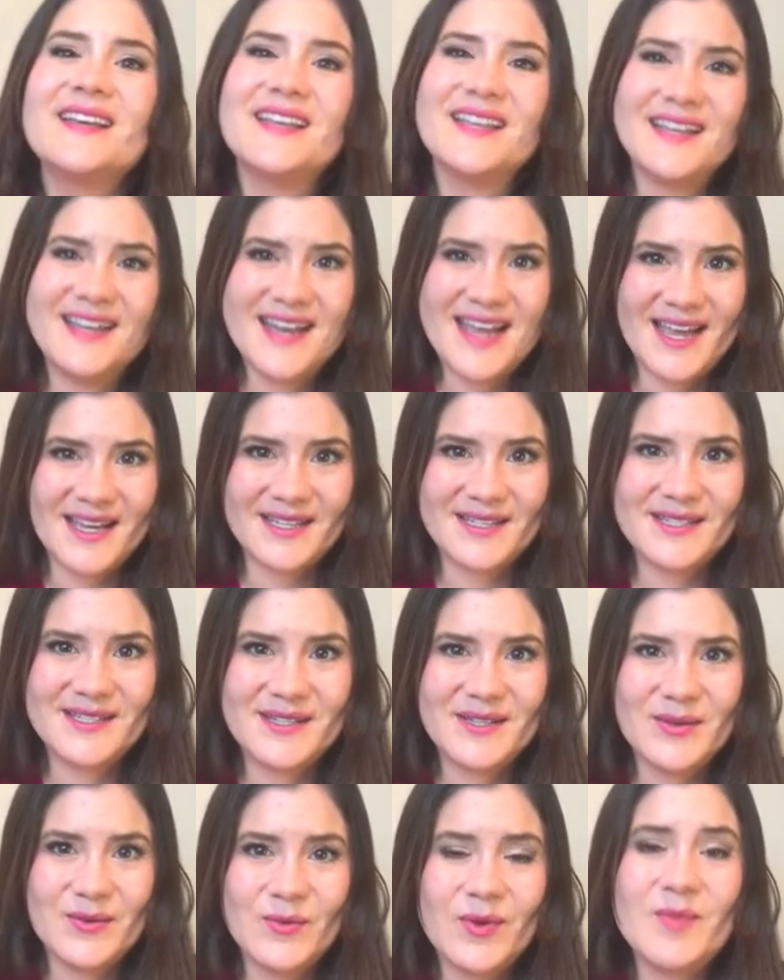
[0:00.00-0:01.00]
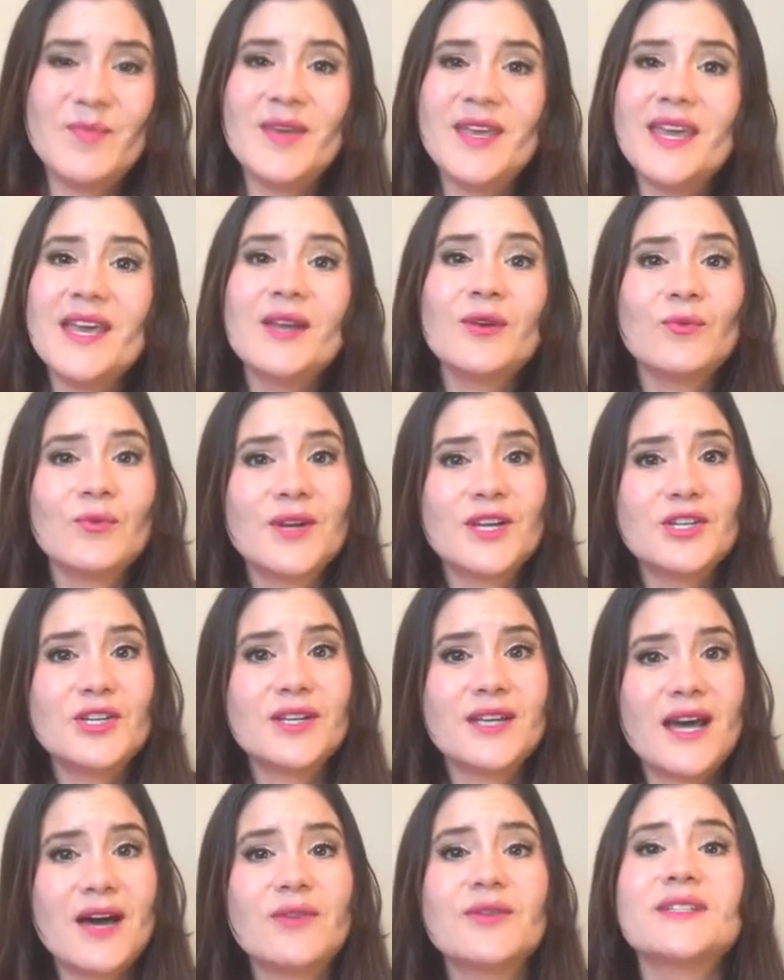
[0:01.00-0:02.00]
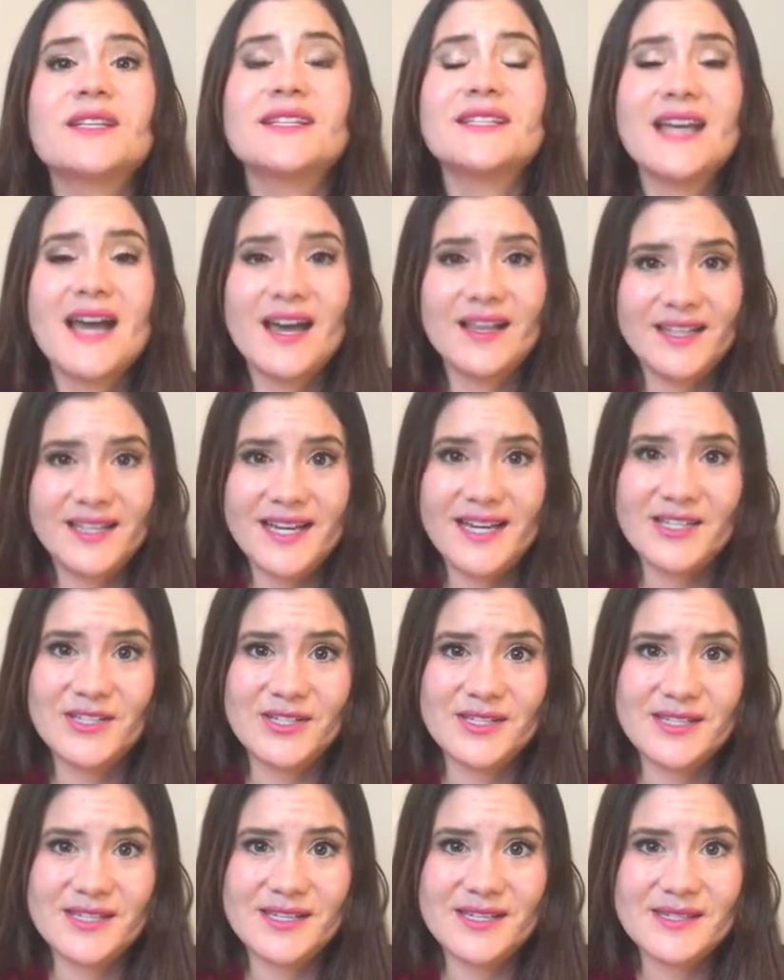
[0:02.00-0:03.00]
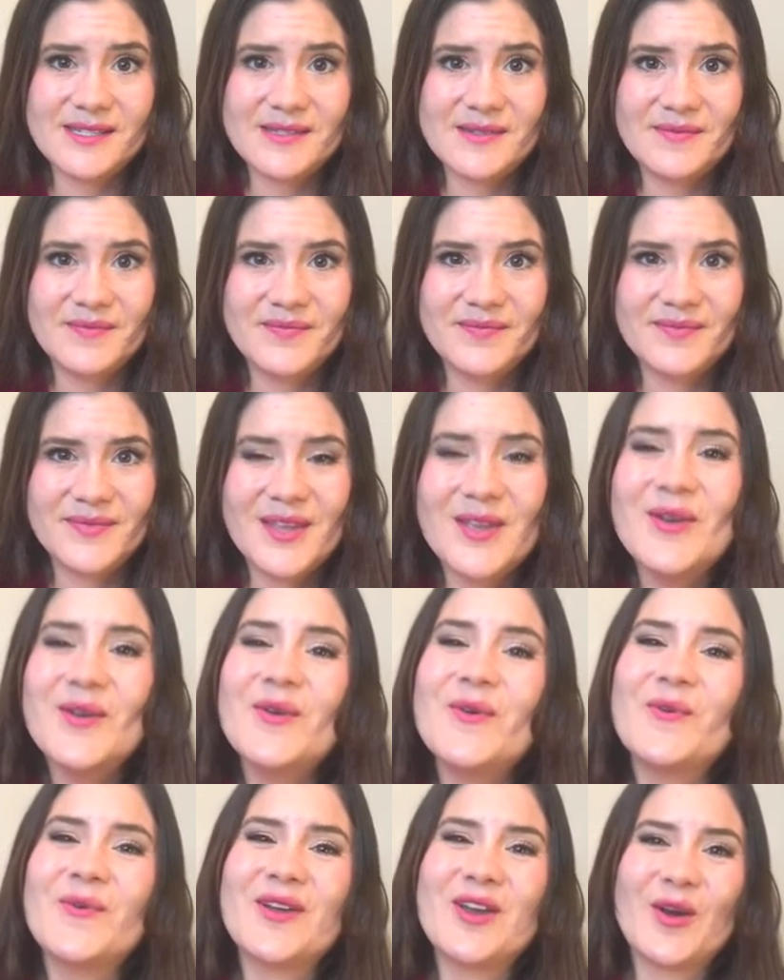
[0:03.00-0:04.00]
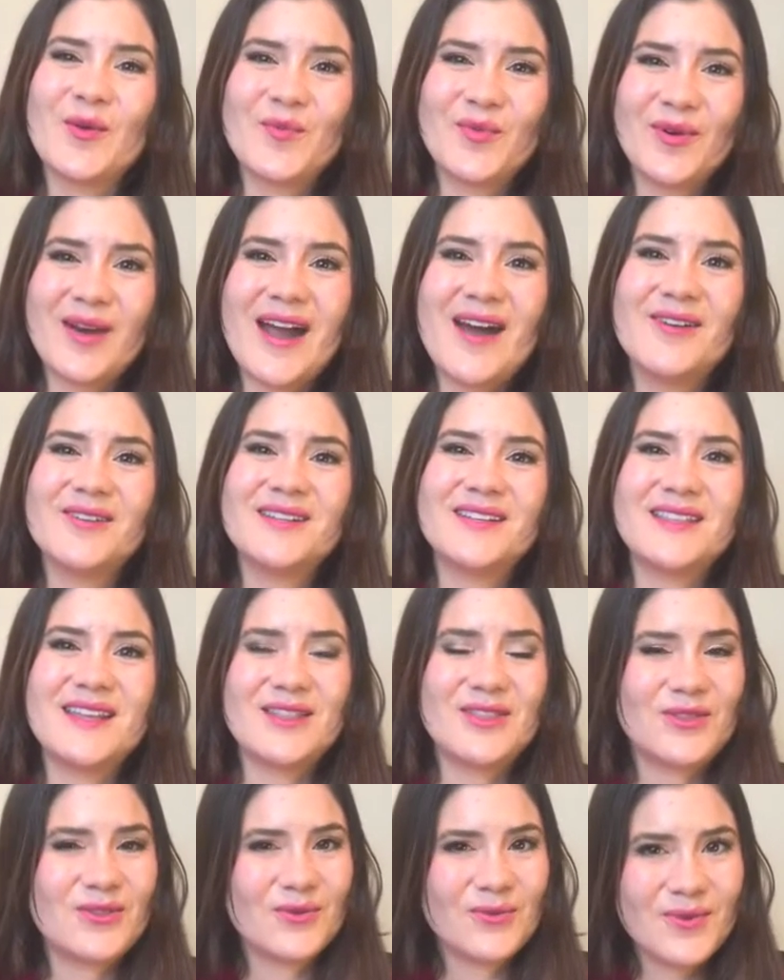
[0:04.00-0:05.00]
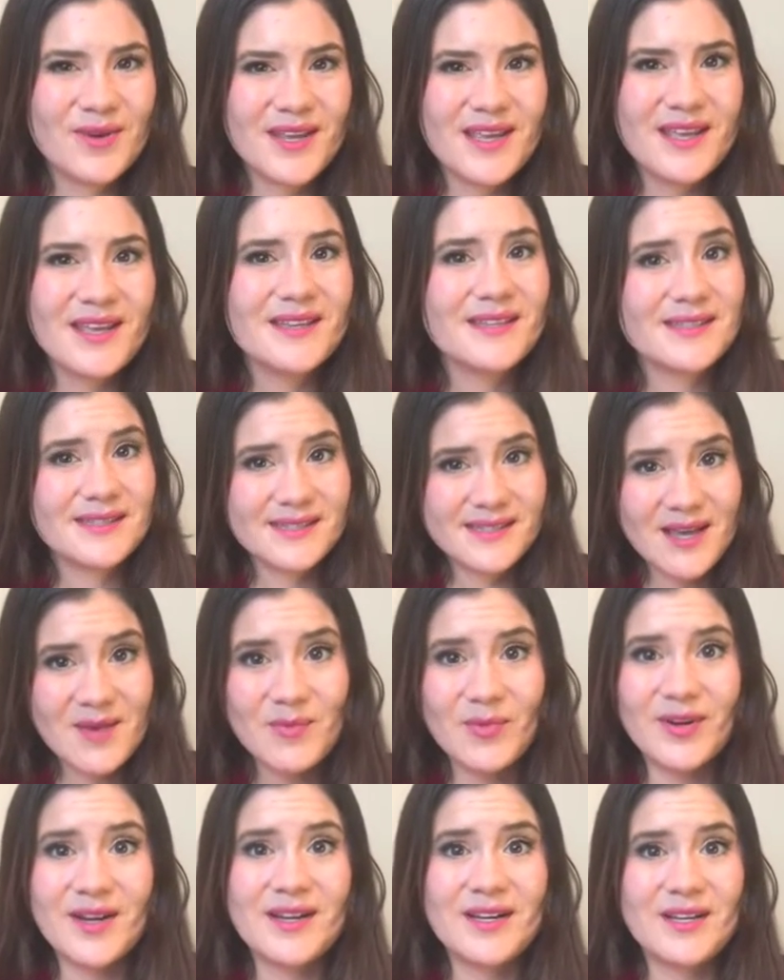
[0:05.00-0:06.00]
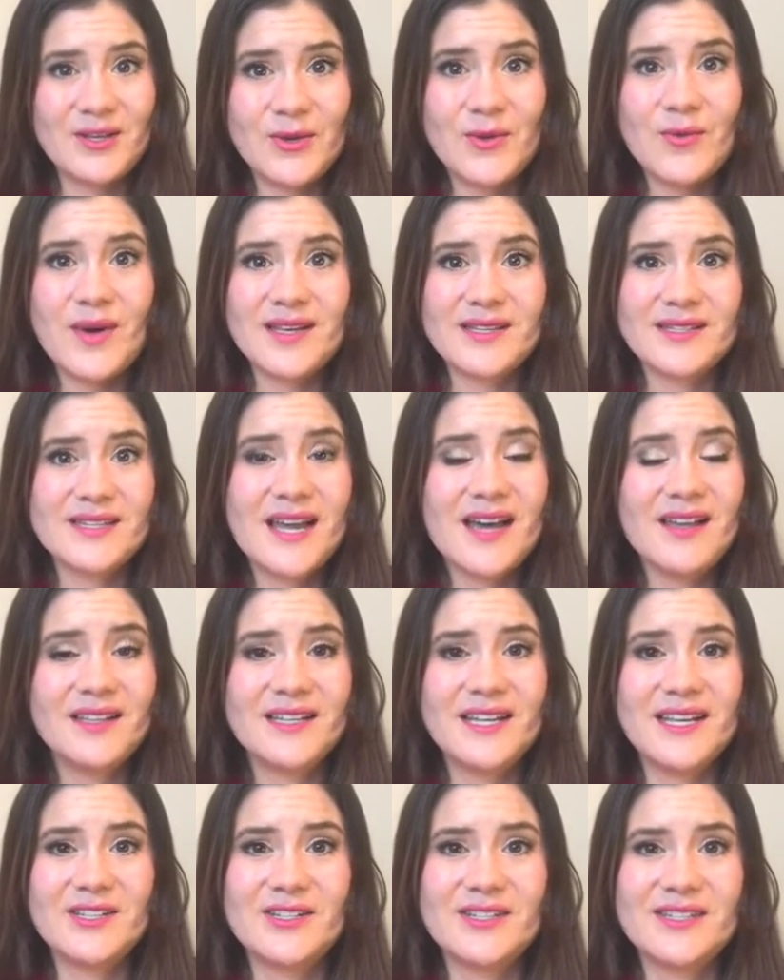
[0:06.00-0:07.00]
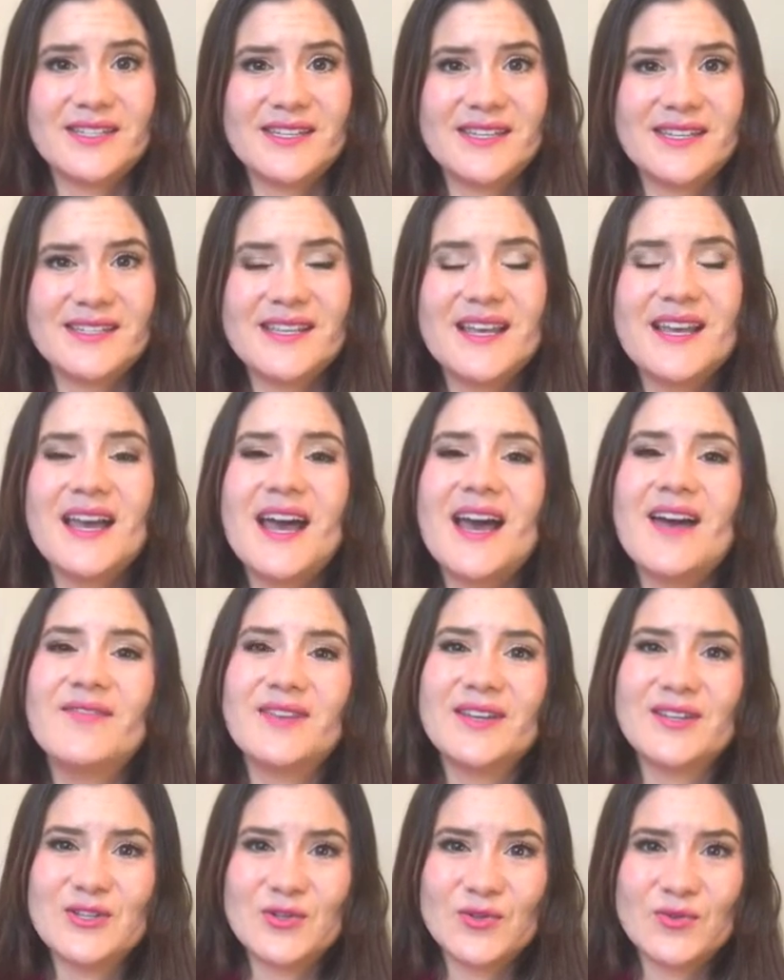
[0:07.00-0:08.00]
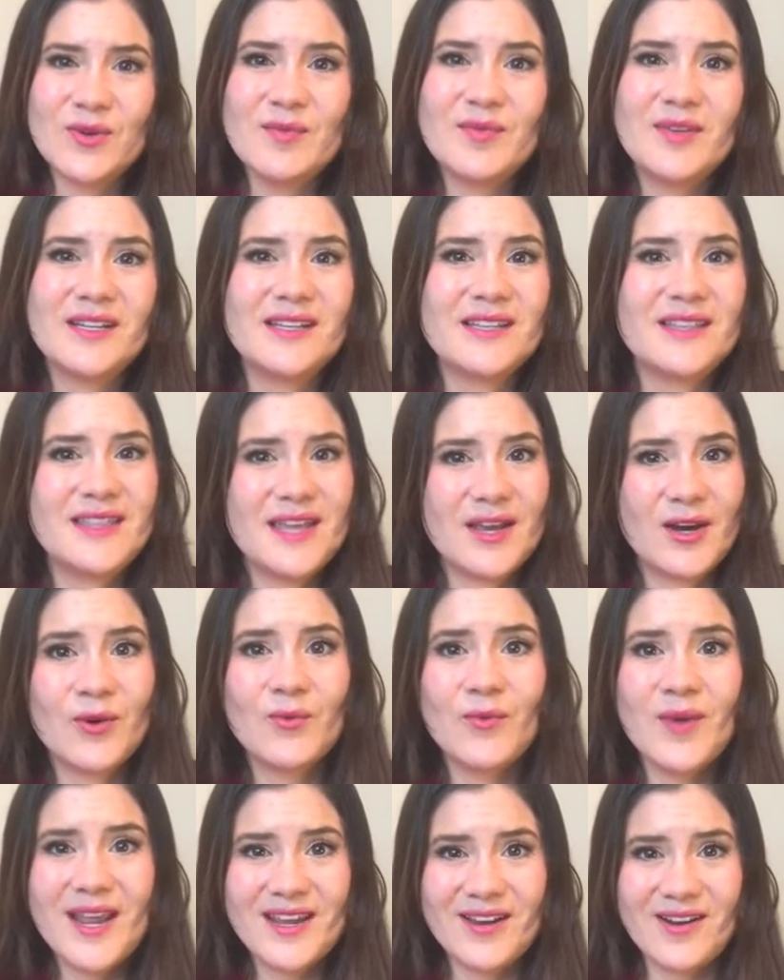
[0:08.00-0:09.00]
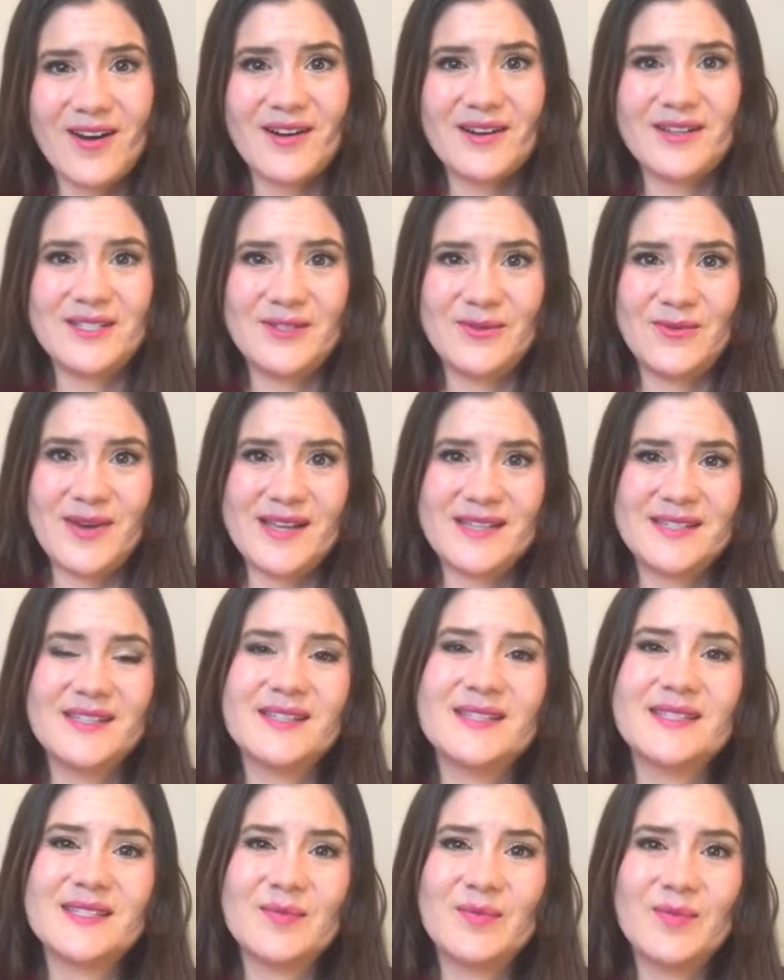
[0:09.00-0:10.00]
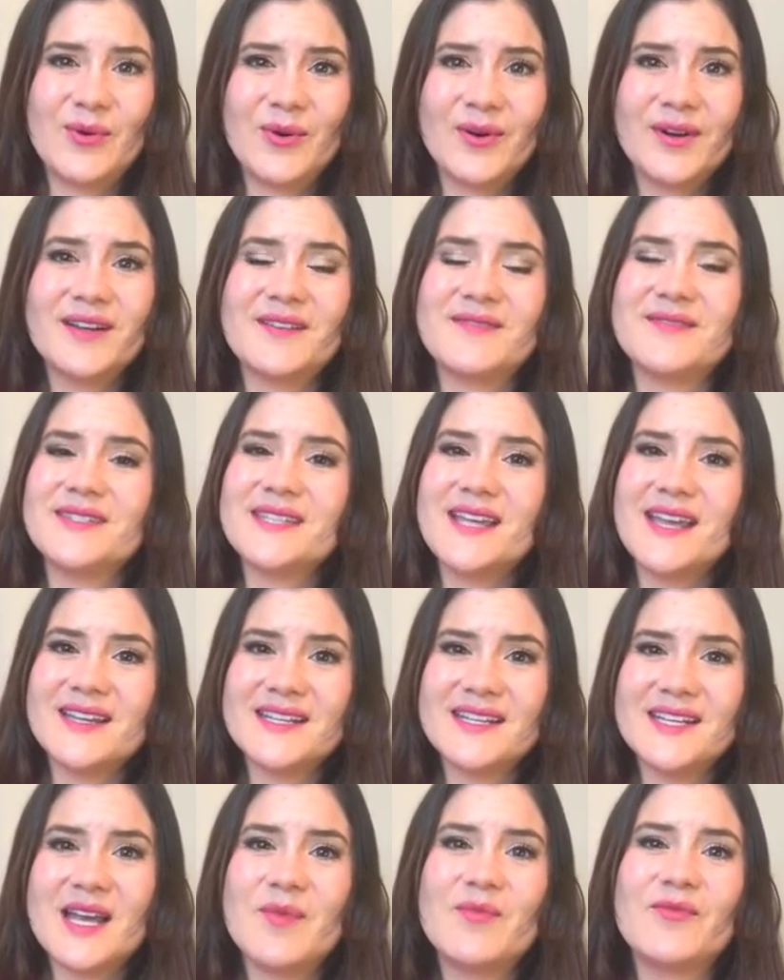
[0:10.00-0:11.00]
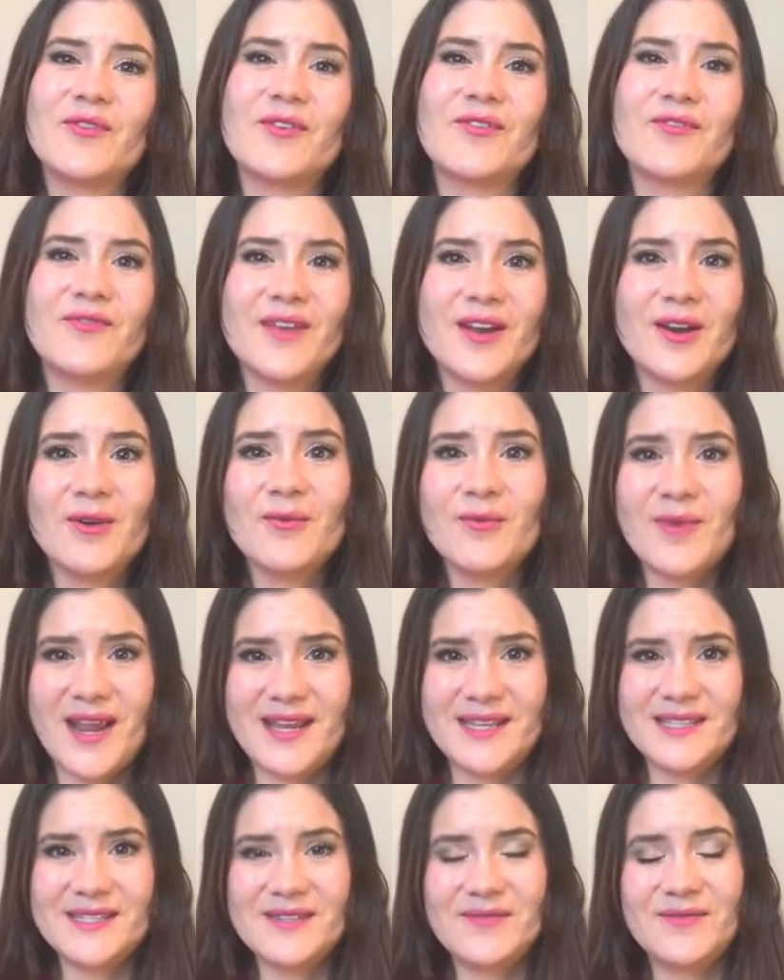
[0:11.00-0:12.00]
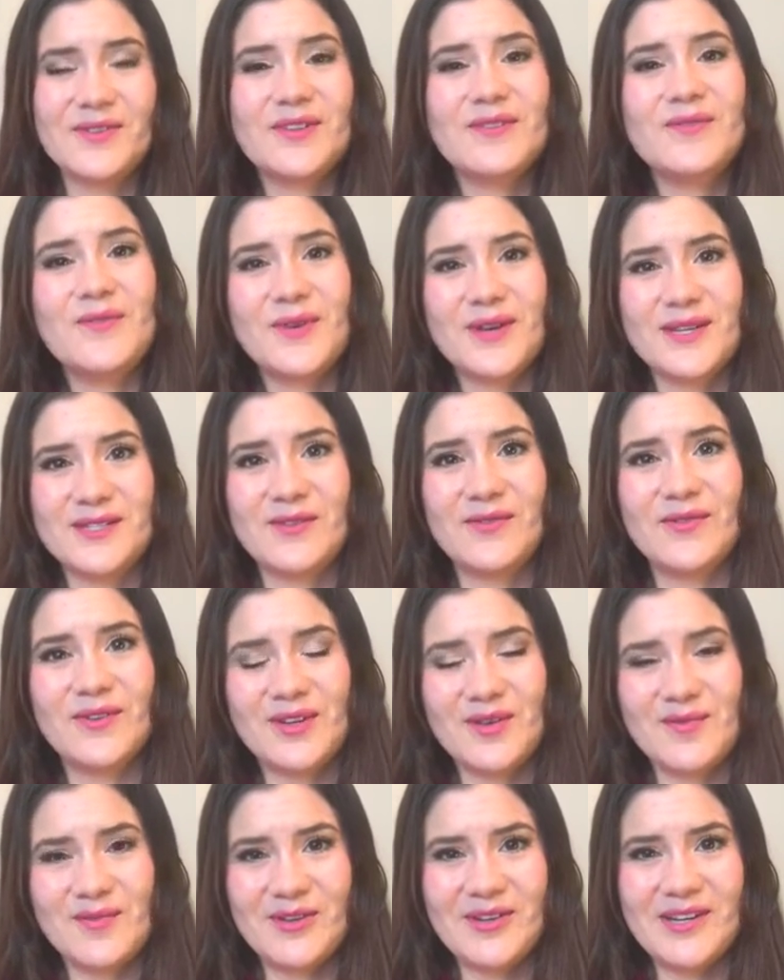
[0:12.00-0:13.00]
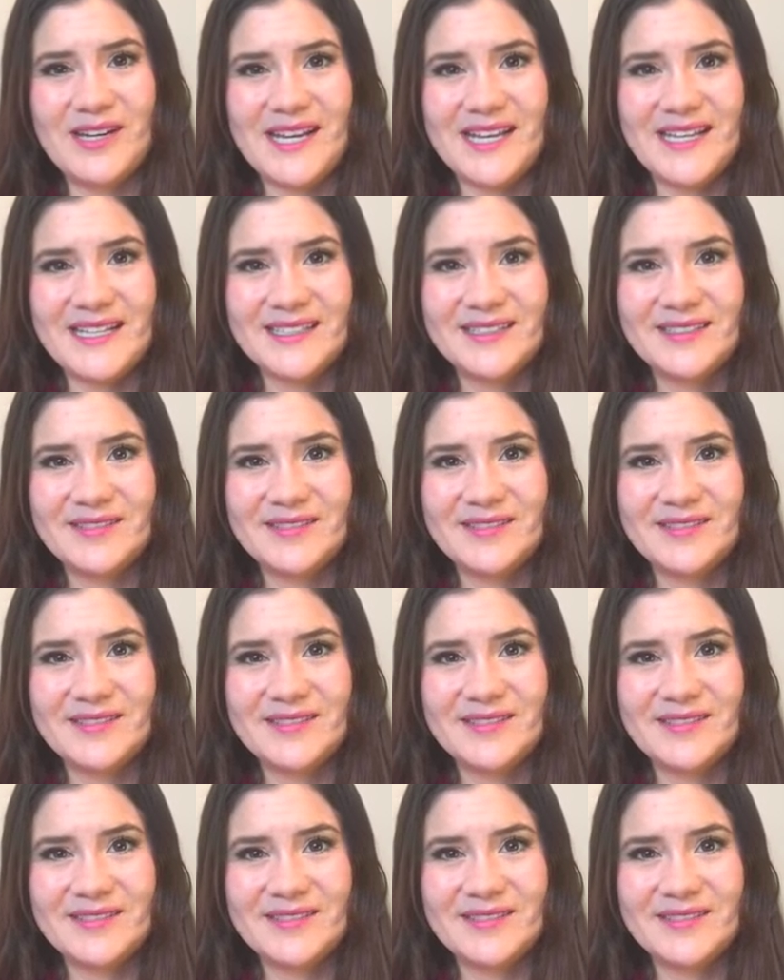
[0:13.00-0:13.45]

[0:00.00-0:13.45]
Next, we began reaching out to talent agencies. We are proud that 3 separate U.S. talent agencies have contributed their rate cards to us in support of standing up for fair rates for the voiceover community.